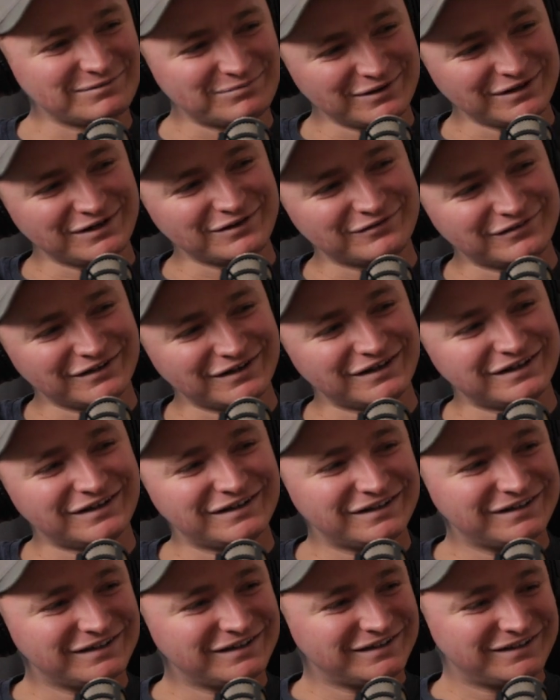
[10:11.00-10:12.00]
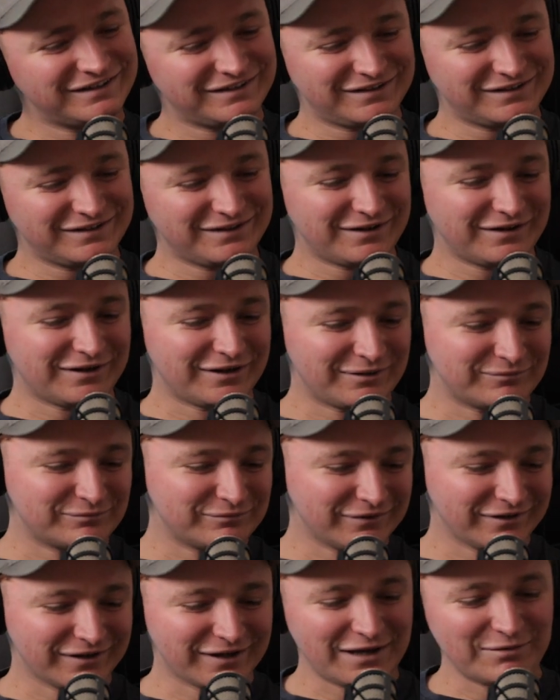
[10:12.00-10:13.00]
Did a bit of
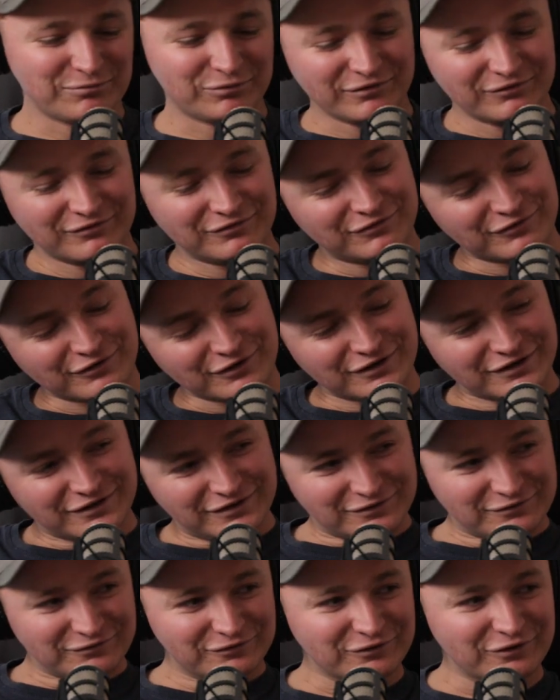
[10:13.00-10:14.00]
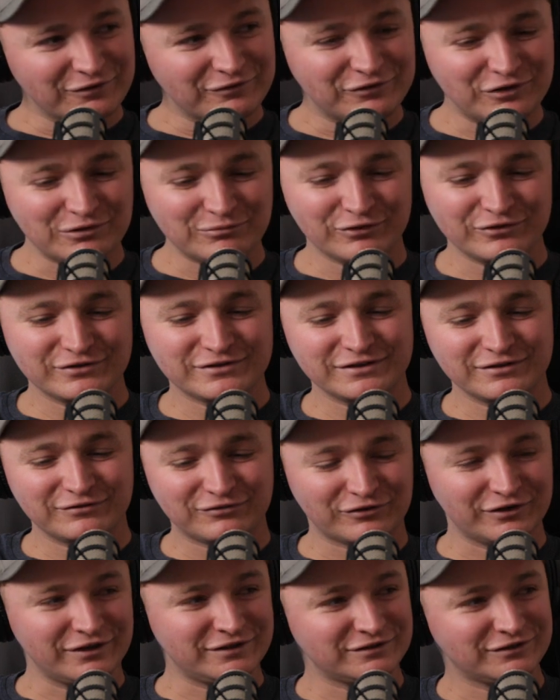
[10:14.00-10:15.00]
labouring for a few months
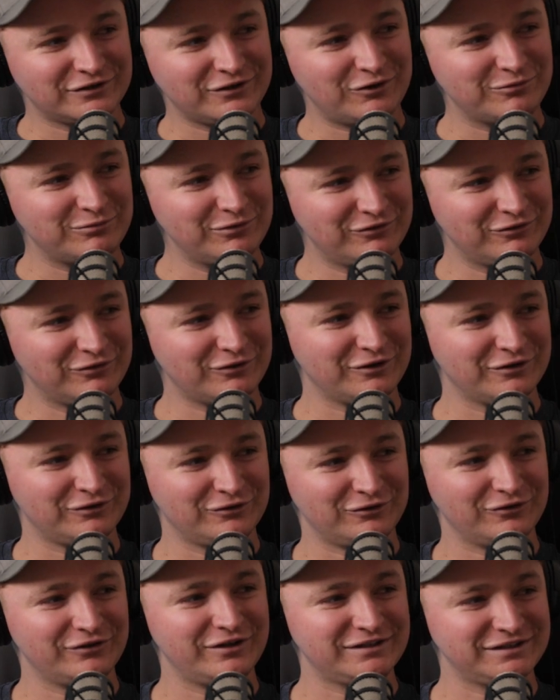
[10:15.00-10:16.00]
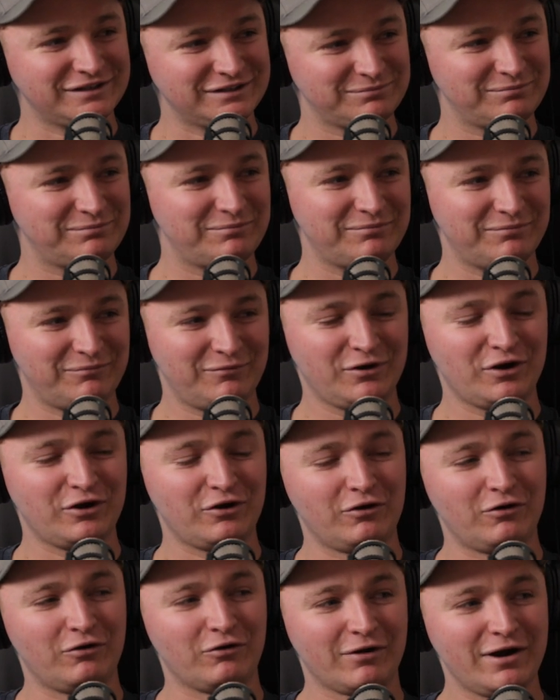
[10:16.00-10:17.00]
in the freezing cold before I thought this is
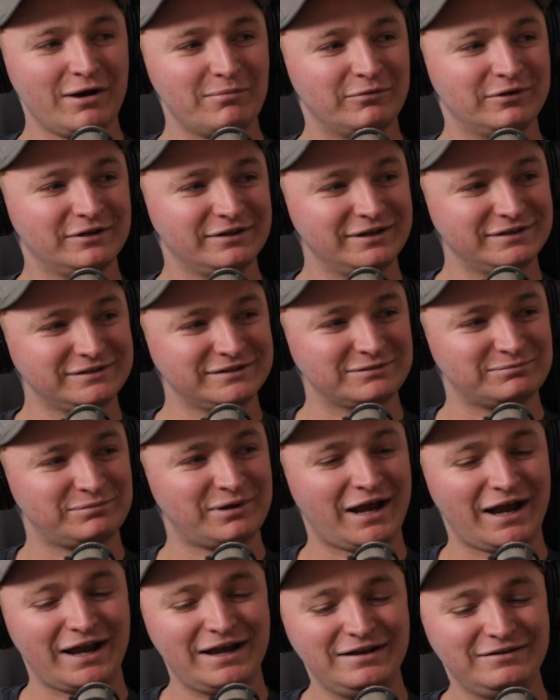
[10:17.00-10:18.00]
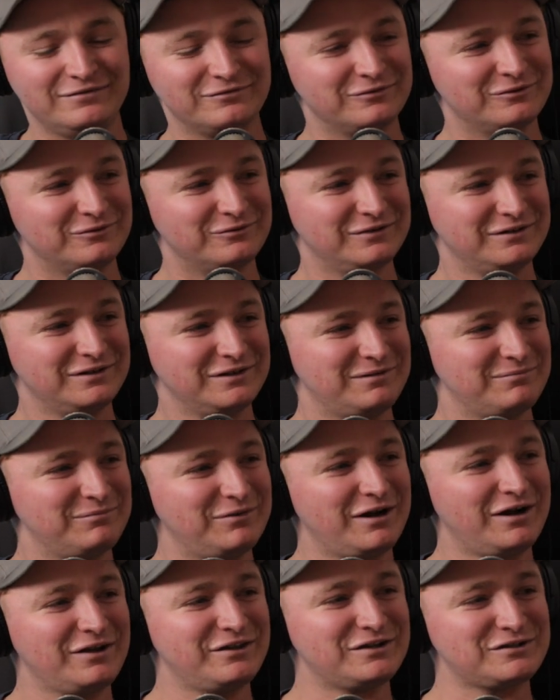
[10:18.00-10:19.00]
grim. This is painful.
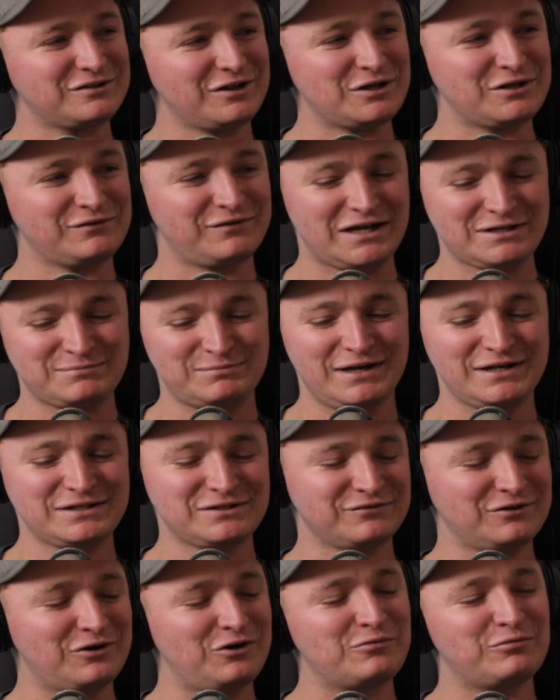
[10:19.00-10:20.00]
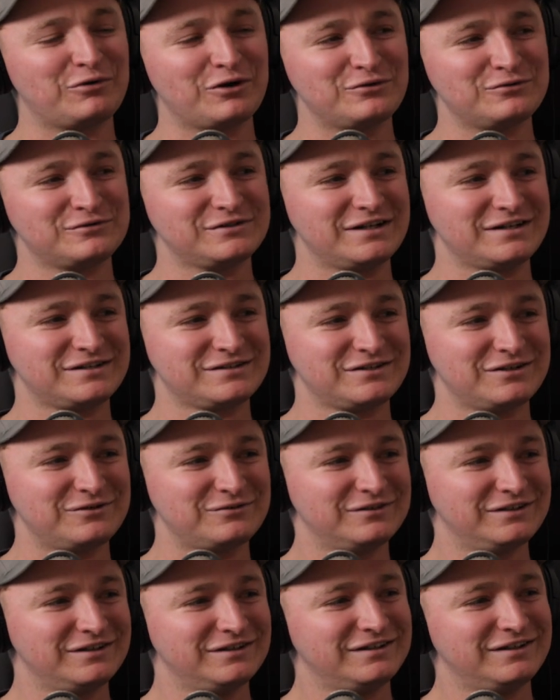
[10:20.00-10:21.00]
But there's loads of aspects of the whole process,
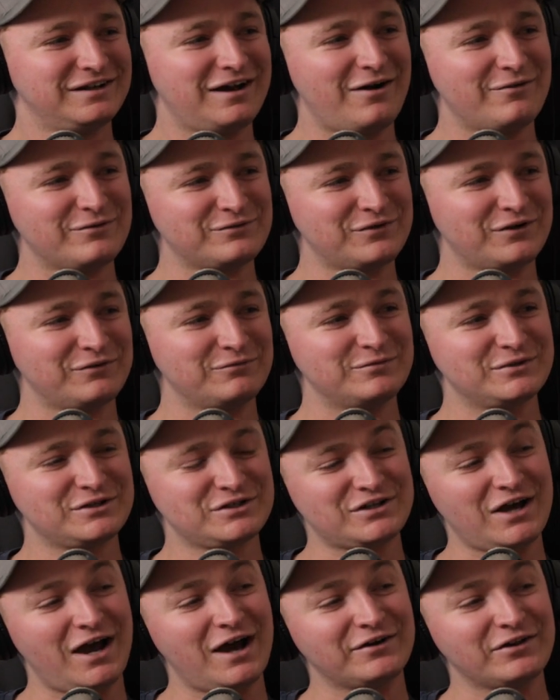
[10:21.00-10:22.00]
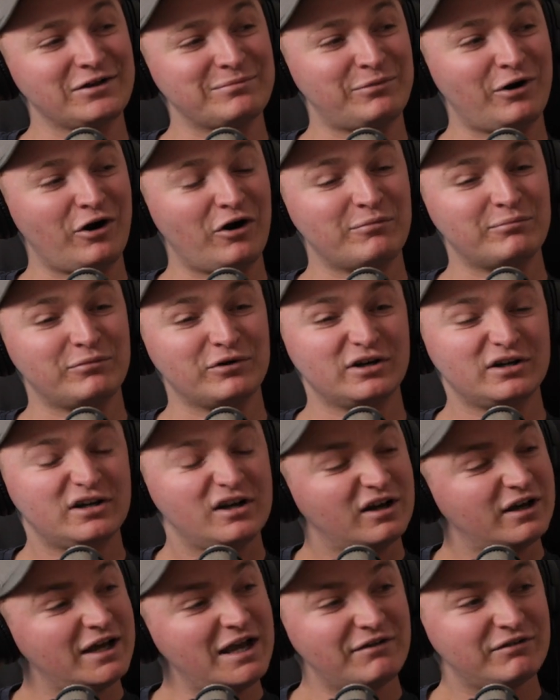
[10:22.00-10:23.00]
so I was very much starting at the bottom.
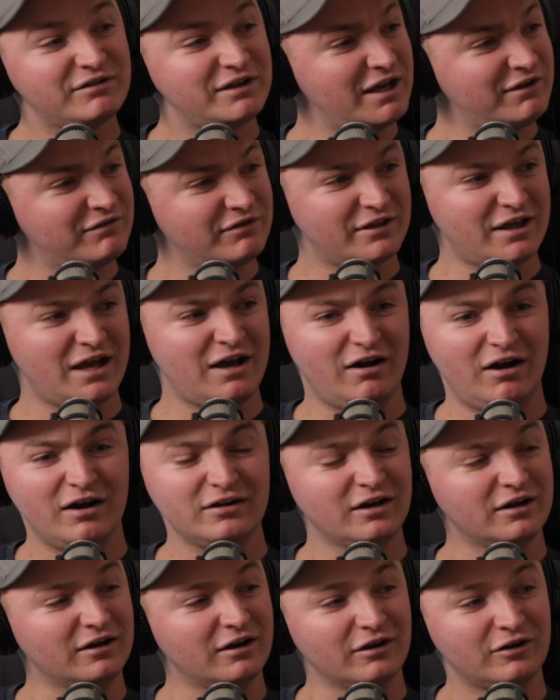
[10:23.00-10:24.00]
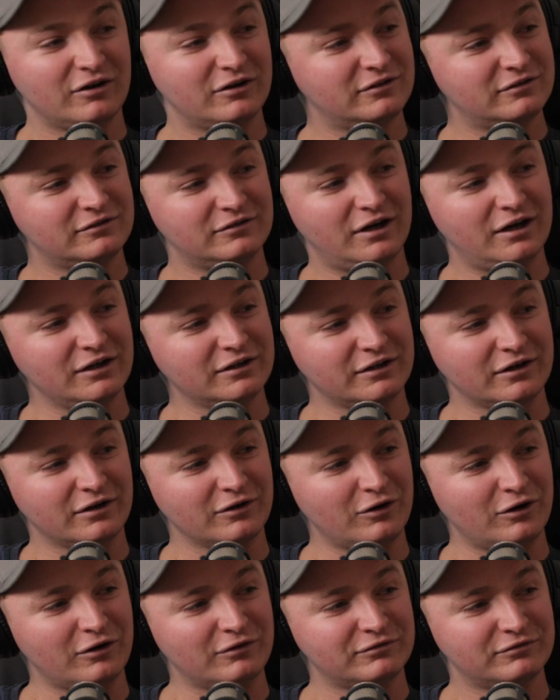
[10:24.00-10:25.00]
But even that, I learned a lot. I
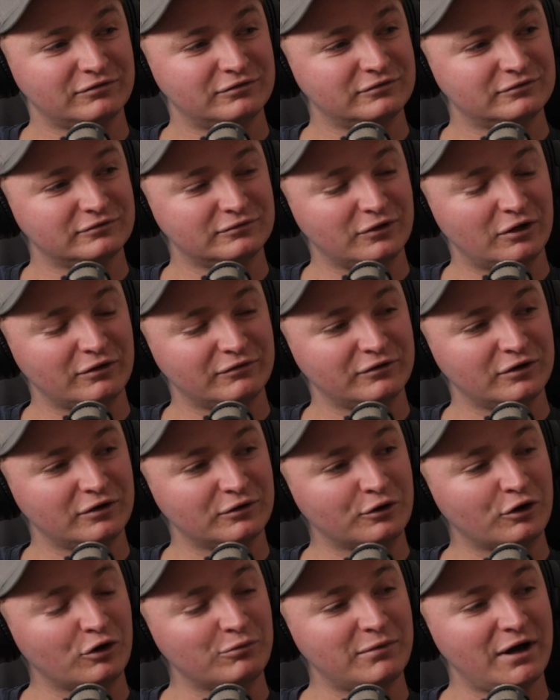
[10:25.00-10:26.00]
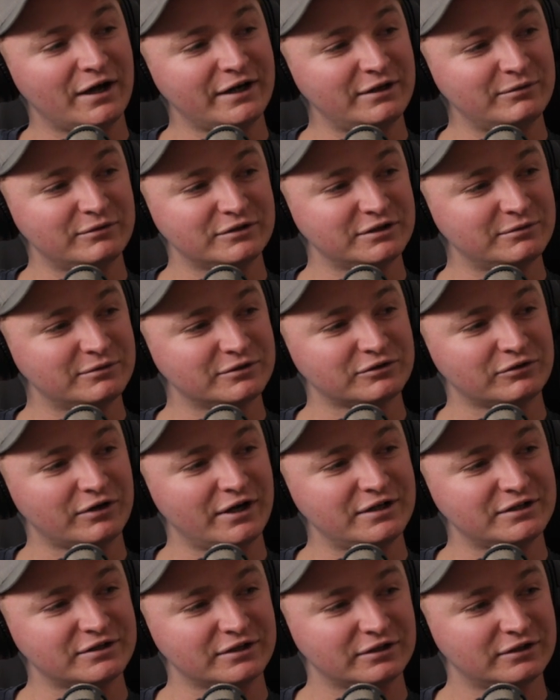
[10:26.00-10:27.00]
learned a lot off her old man. He was
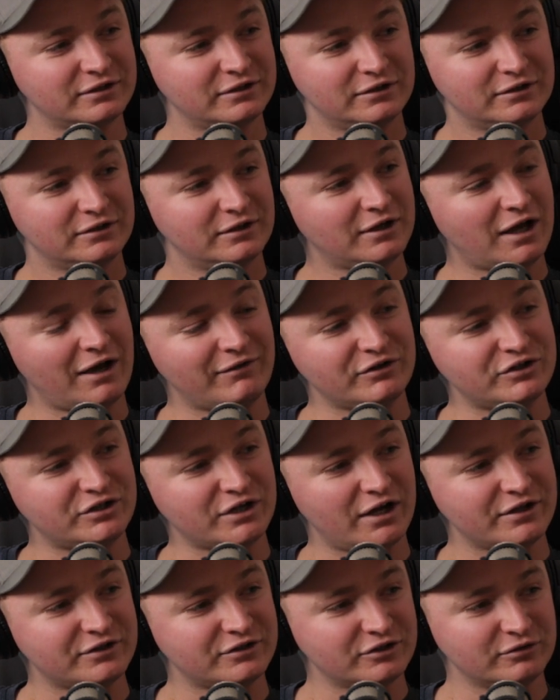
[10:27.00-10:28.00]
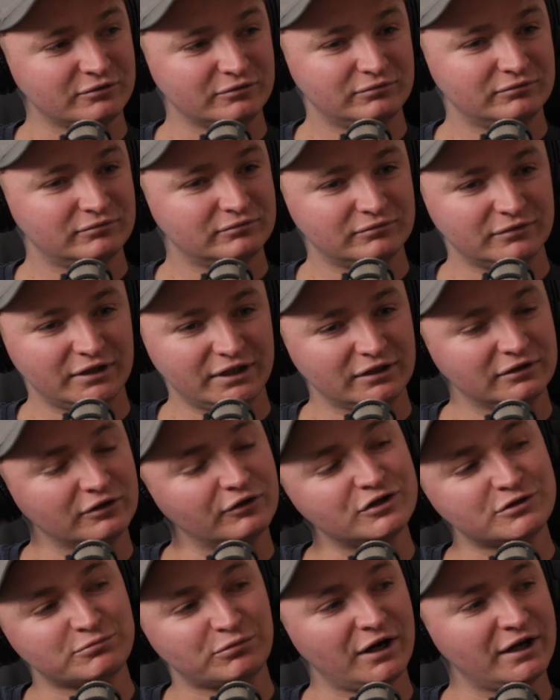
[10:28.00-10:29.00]
great to have a chat to
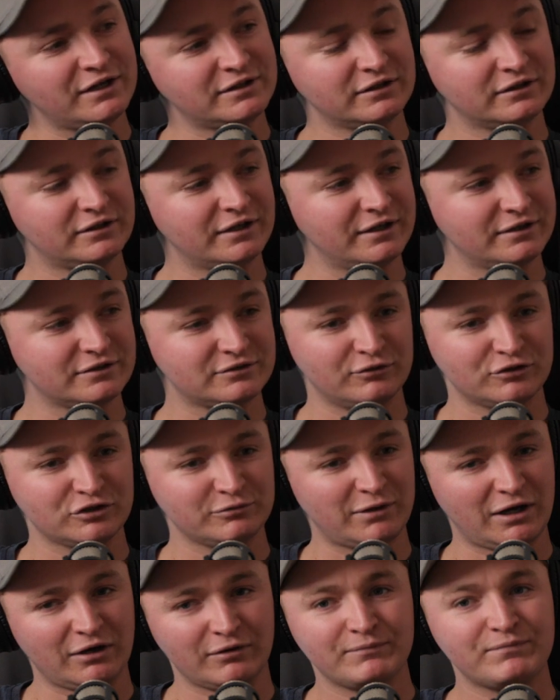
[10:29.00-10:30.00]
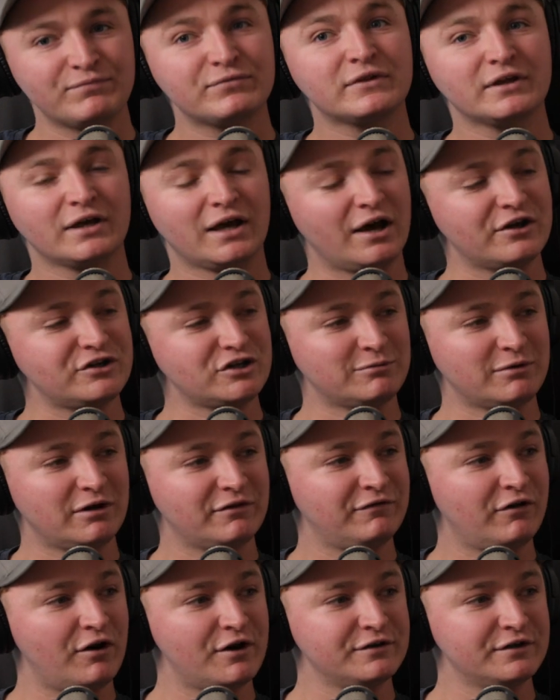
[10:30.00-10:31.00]
in lunch breaks and things. Talked about how do you
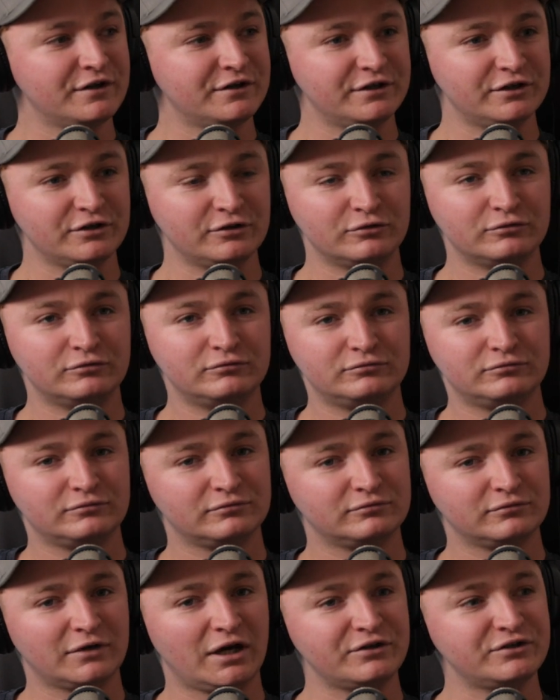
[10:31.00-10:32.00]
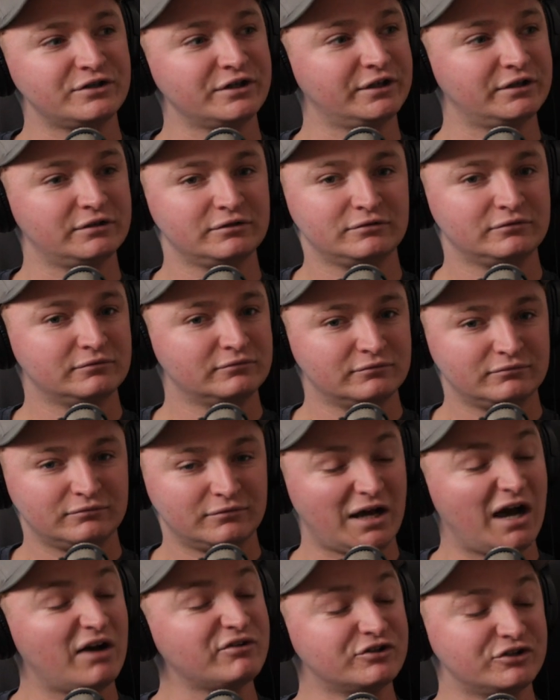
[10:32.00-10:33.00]
go about finding the deal, how'd you
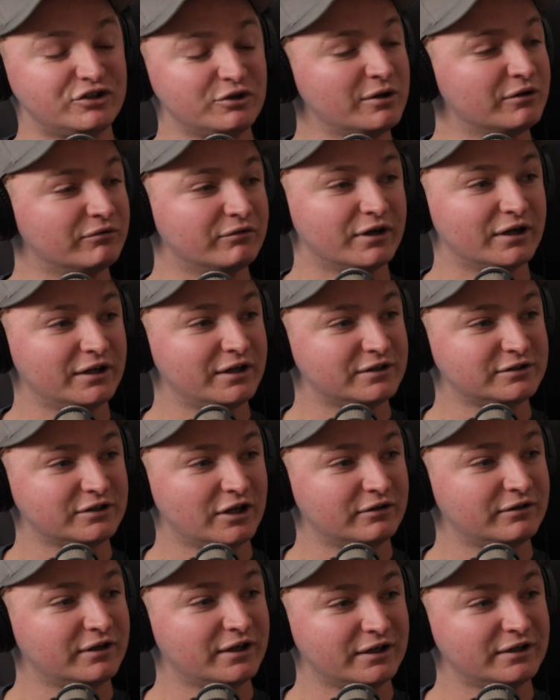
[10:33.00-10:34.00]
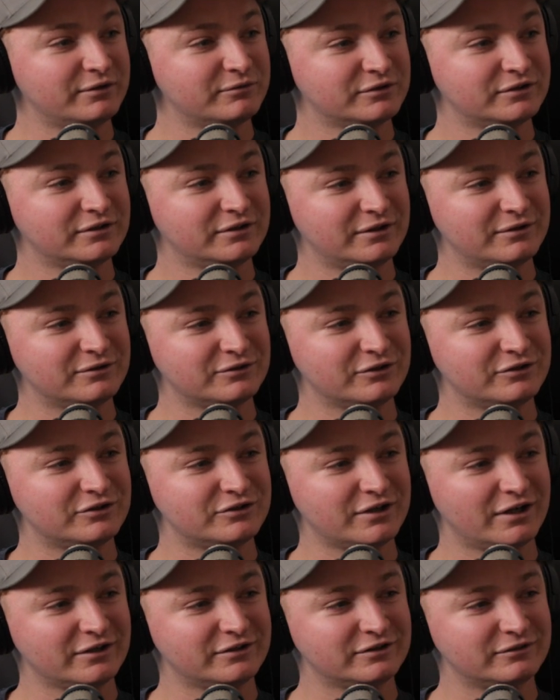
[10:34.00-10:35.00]
do it really. So yeah, he was
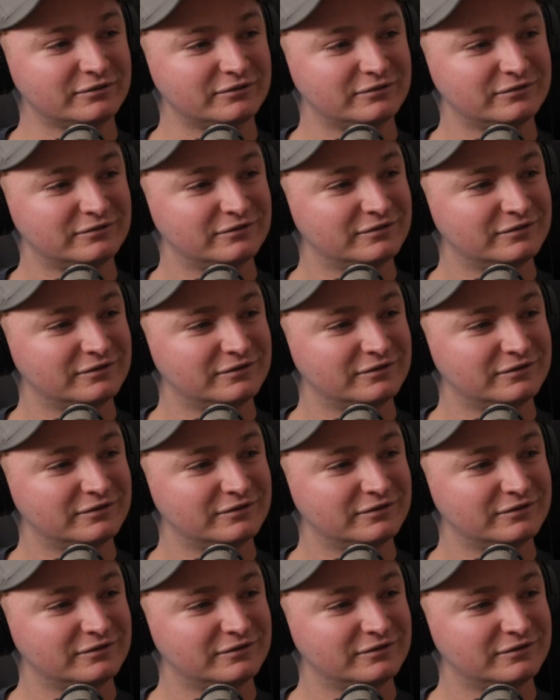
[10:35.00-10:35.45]
good to chat to.